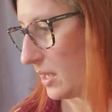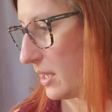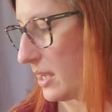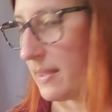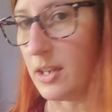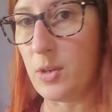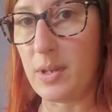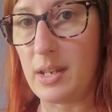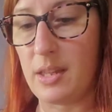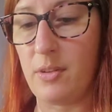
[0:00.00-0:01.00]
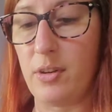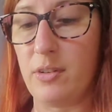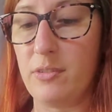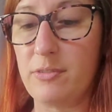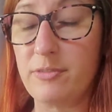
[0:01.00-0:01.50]
And then you can
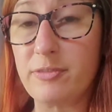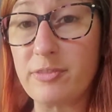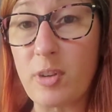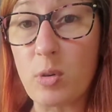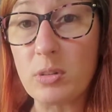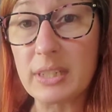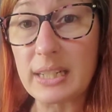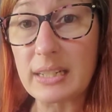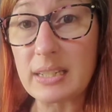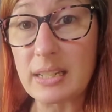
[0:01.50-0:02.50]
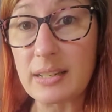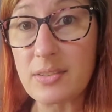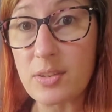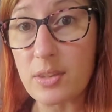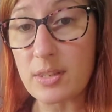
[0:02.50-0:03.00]
either fold it
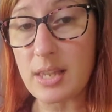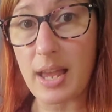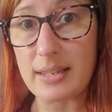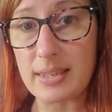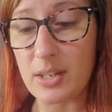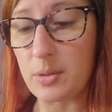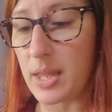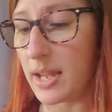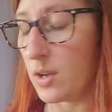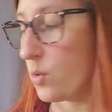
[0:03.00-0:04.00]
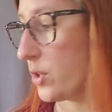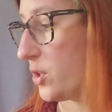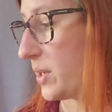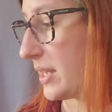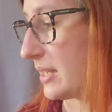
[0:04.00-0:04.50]
into the size that you like, or you
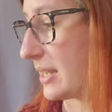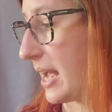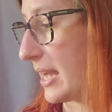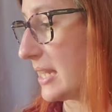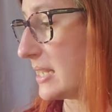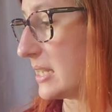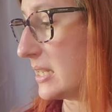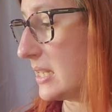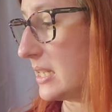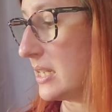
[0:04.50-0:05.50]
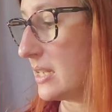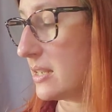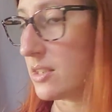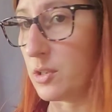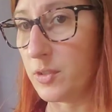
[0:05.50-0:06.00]
can cut it.
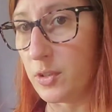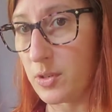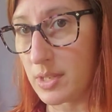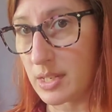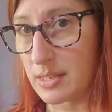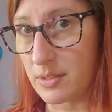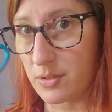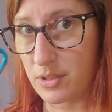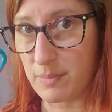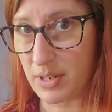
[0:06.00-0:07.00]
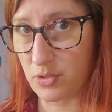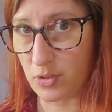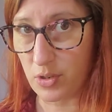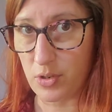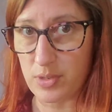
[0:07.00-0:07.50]
So if you're using scissors, make sure
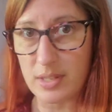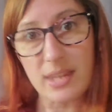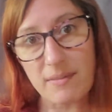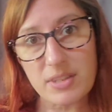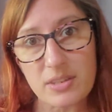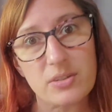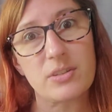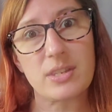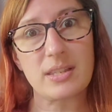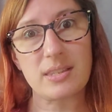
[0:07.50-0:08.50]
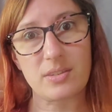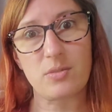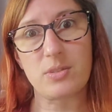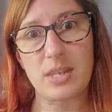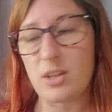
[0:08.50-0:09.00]
you're using safe scissors and
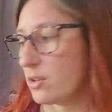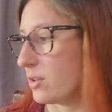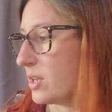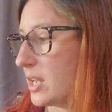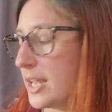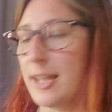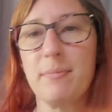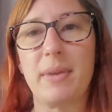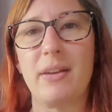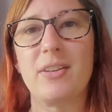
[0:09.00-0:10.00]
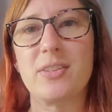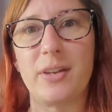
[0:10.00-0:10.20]
scissors that your parents are